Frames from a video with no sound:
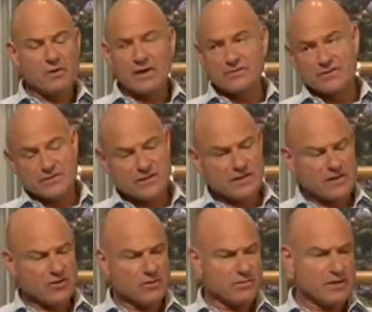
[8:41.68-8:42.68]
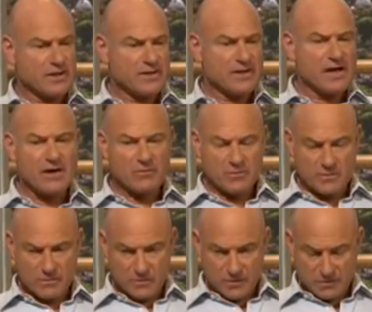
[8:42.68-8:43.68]
No, I sincerely hope that
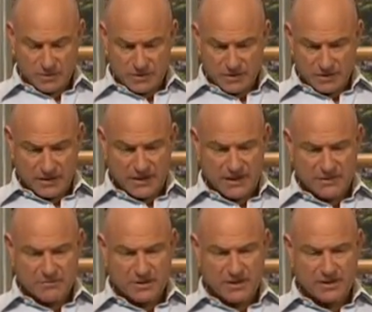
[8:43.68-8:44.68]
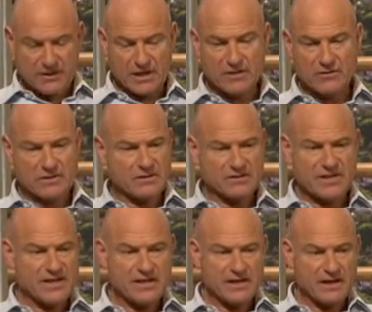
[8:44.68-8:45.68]
was not the case, but I don't think there's
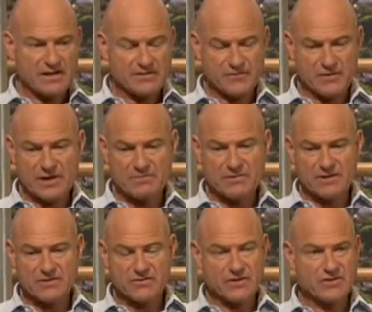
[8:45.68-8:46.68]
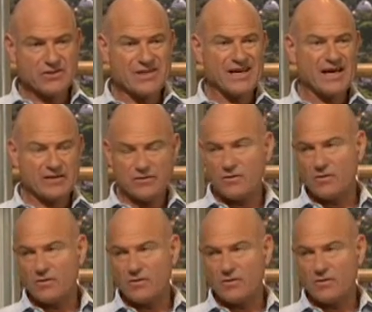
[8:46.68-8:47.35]
any case for administration at